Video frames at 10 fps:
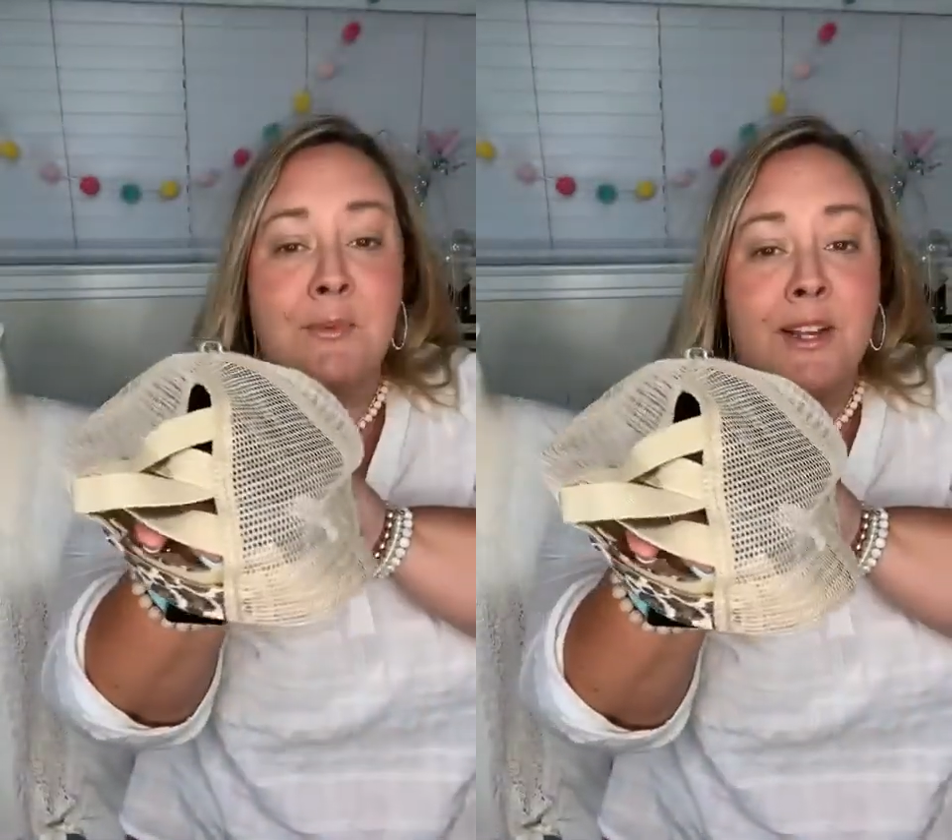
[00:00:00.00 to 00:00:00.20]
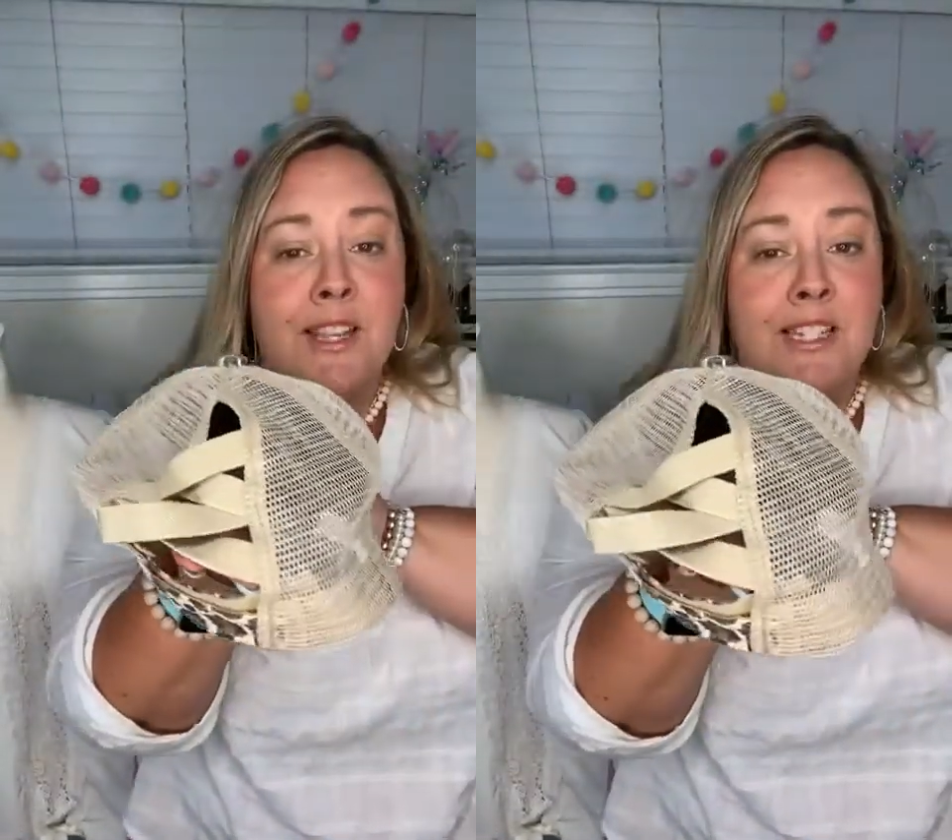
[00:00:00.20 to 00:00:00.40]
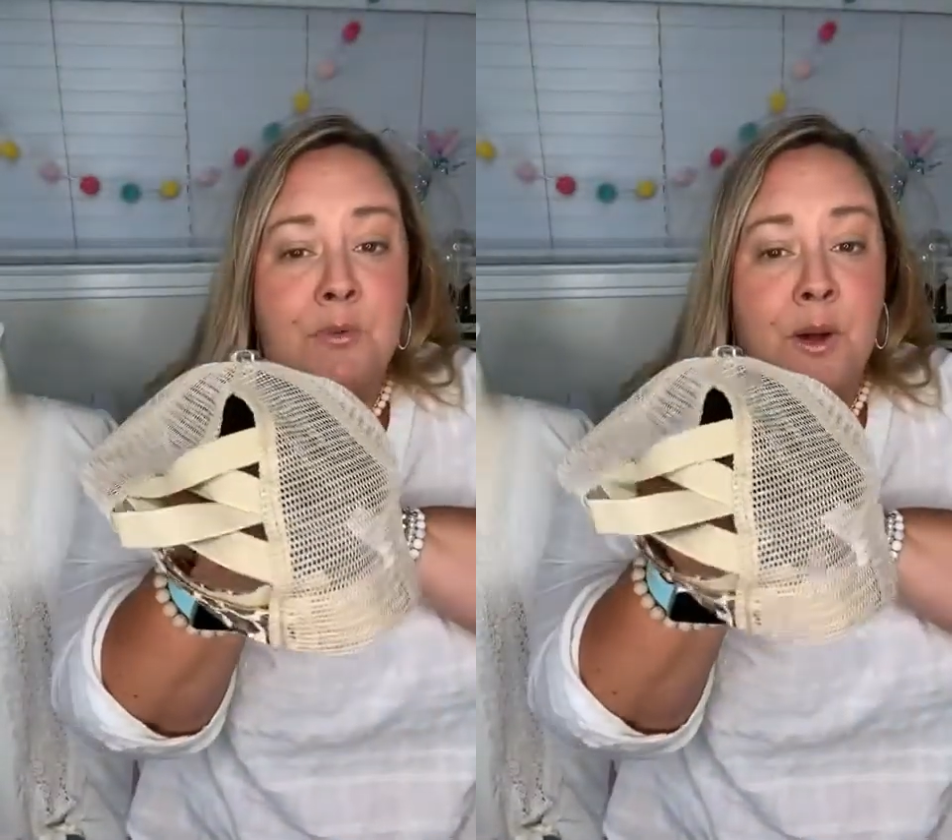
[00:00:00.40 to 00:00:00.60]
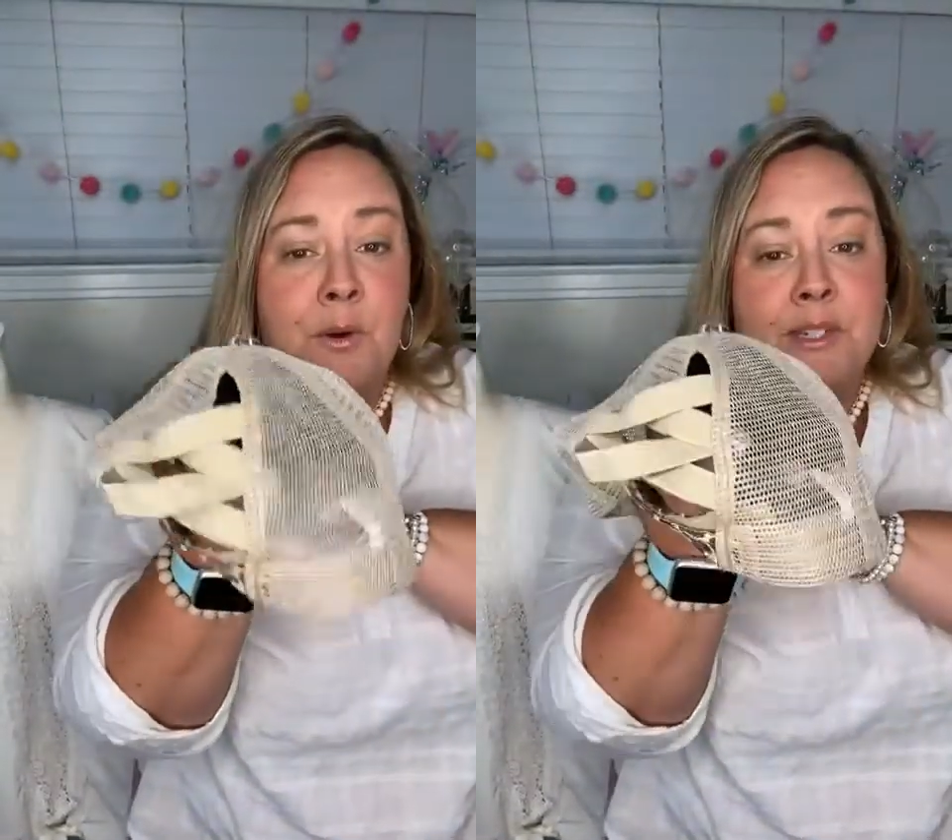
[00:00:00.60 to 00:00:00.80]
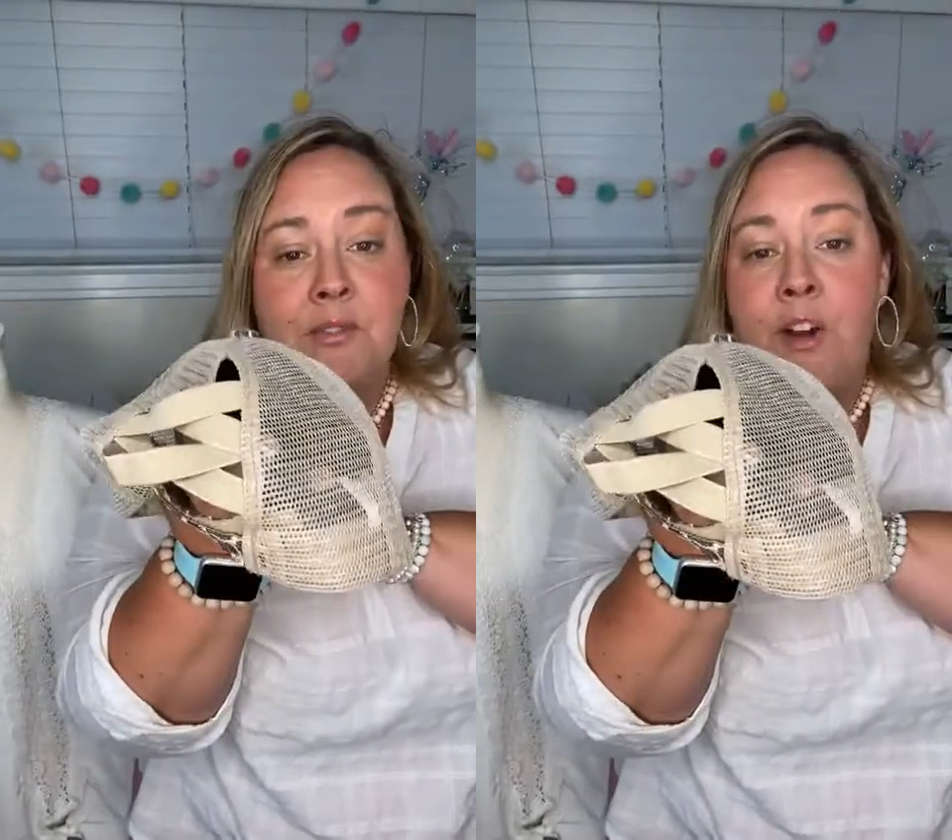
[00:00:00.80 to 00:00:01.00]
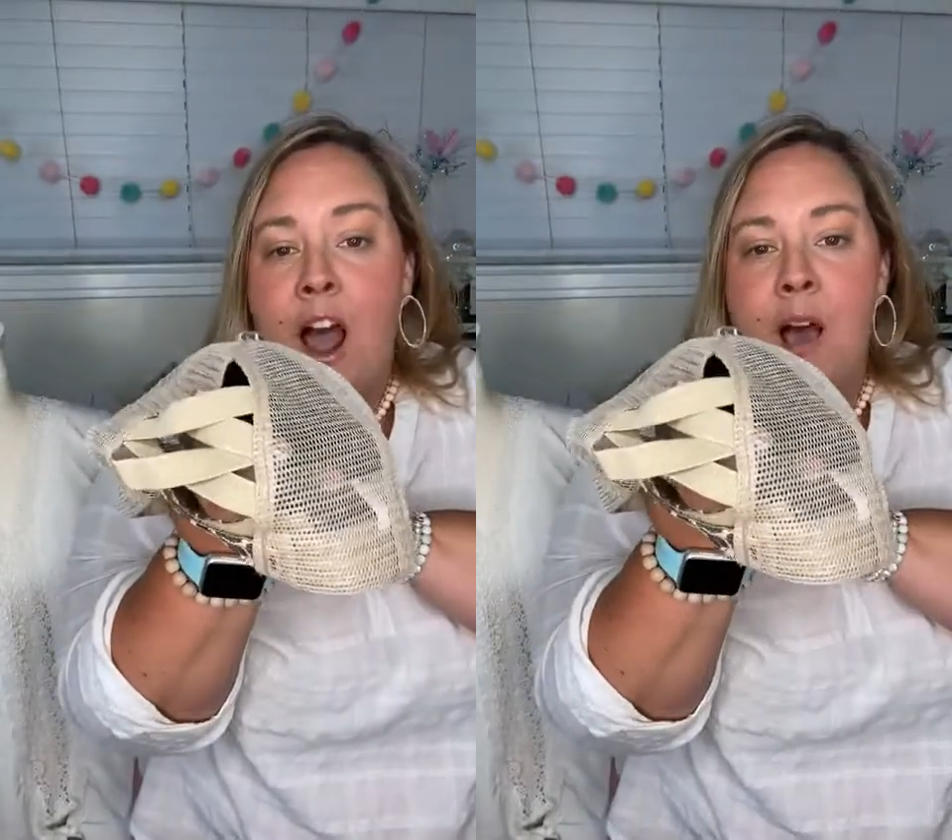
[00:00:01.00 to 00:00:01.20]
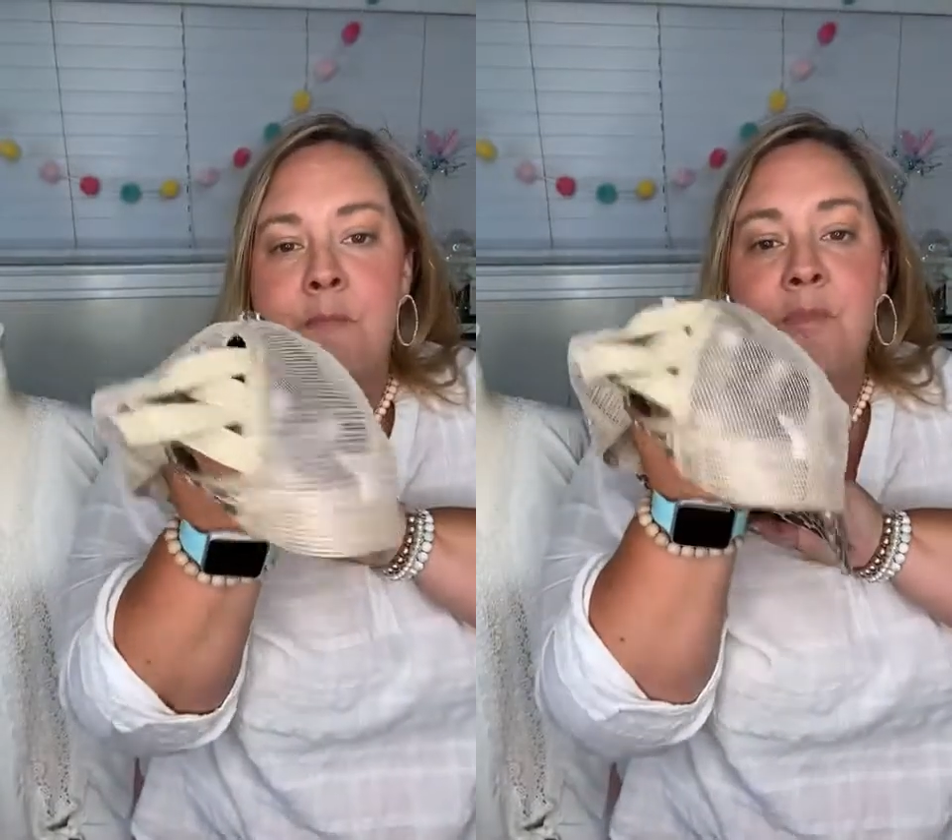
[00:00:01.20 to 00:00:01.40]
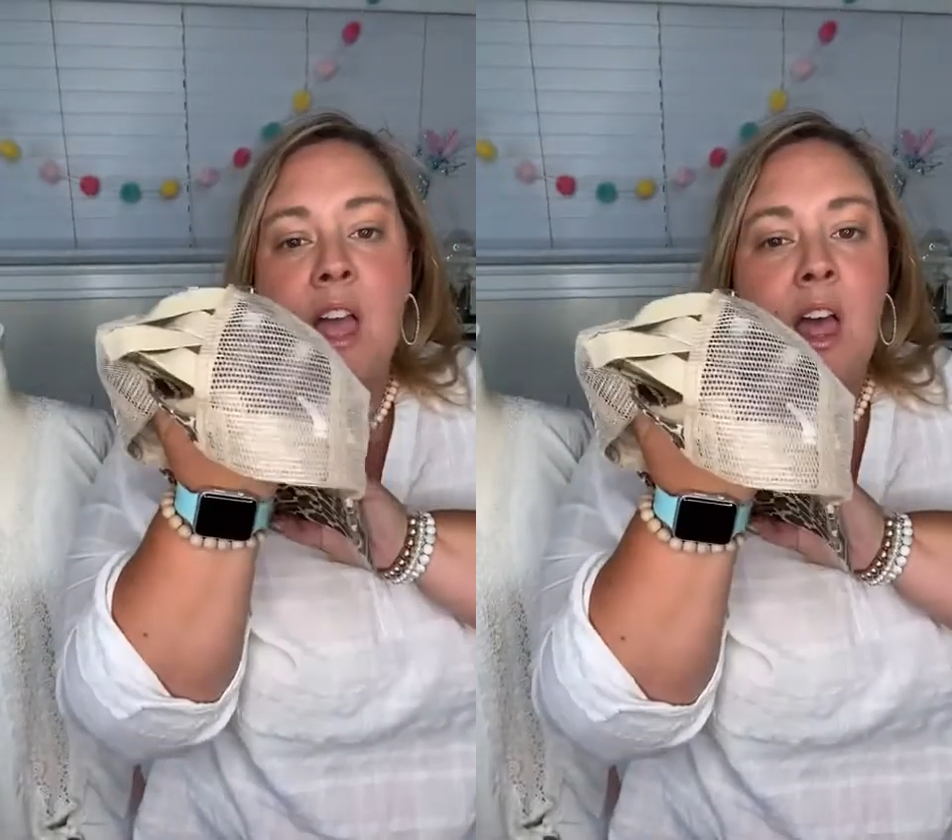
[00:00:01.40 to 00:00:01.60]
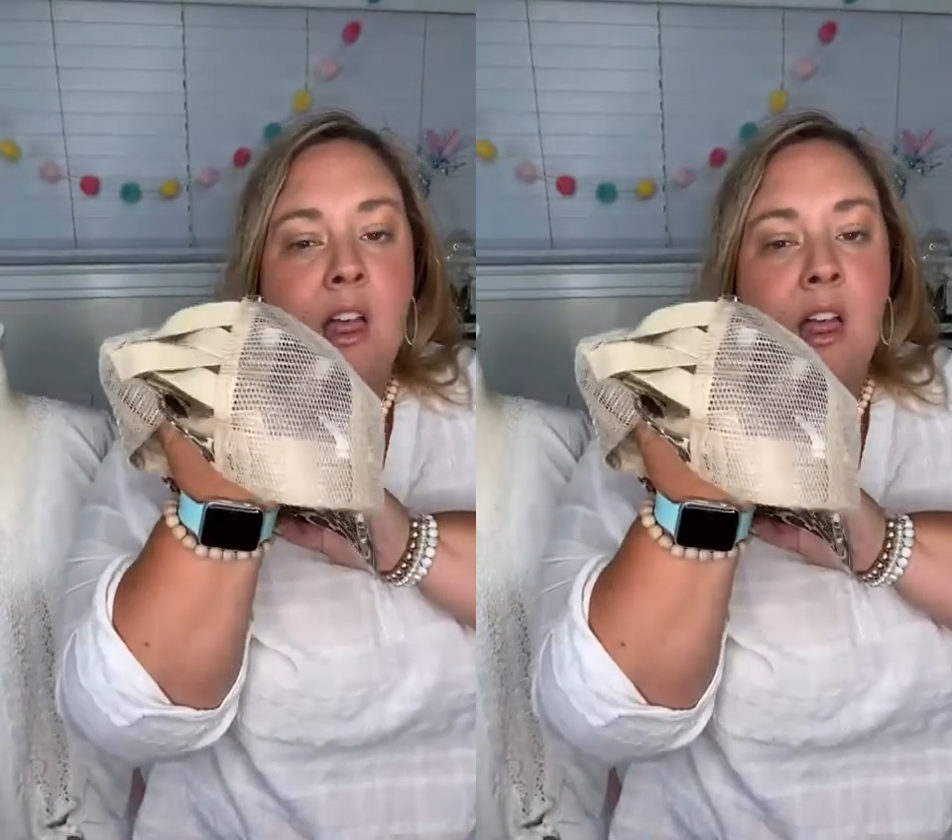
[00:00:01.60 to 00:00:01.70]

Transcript: is where this one was from.